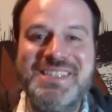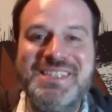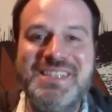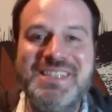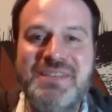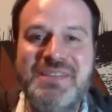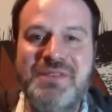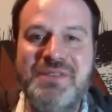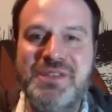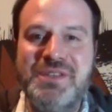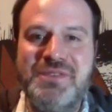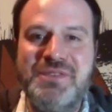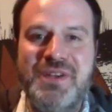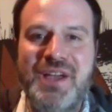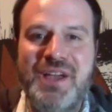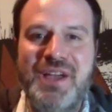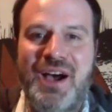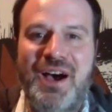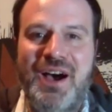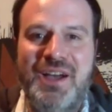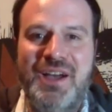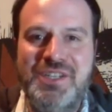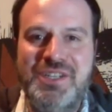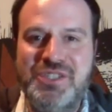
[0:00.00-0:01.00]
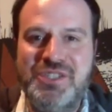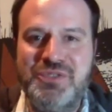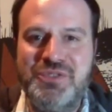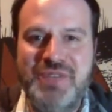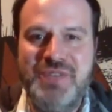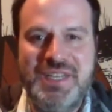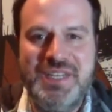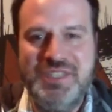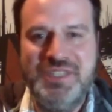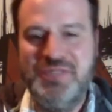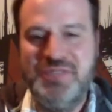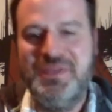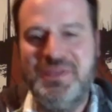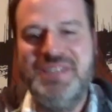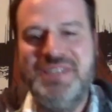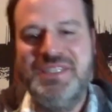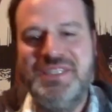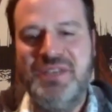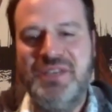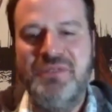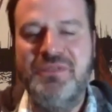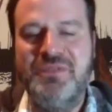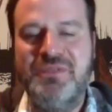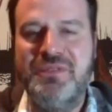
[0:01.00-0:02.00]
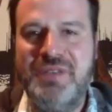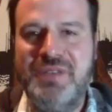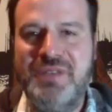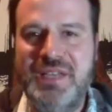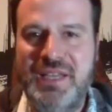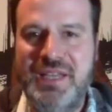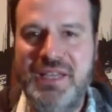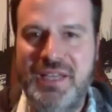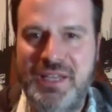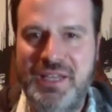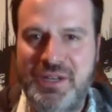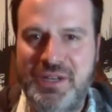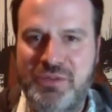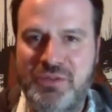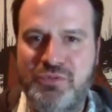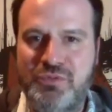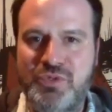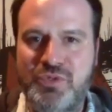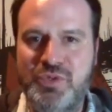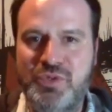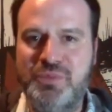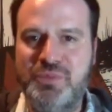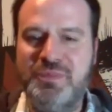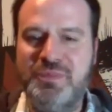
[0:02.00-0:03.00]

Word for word: It feels very odd just reading to myself in a room.